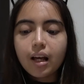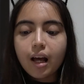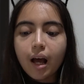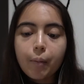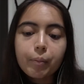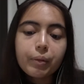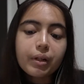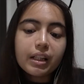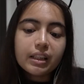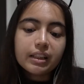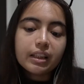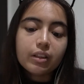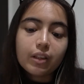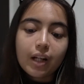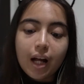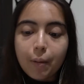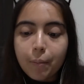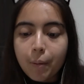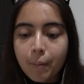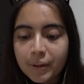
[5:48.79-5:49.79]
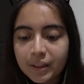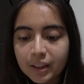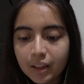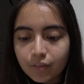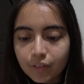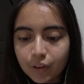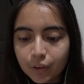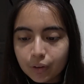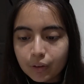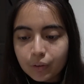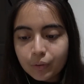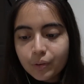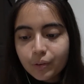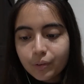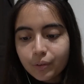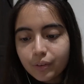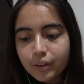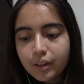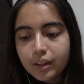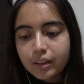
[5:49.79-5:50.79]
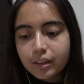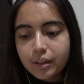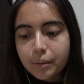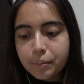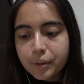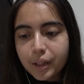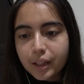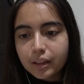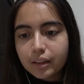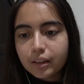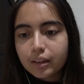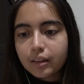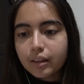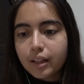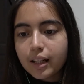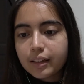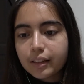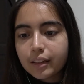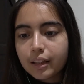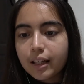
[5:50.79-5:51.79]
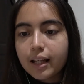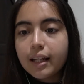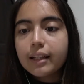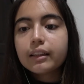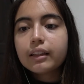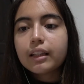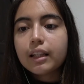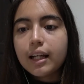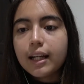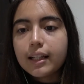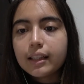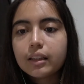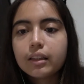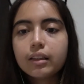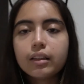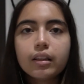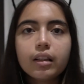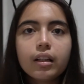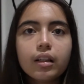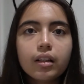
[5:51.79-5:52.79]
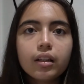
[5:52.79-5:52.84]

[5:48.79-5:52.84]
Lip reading: I'm gonna listen to that by myself though. Ooh, in Dream Theater. Later.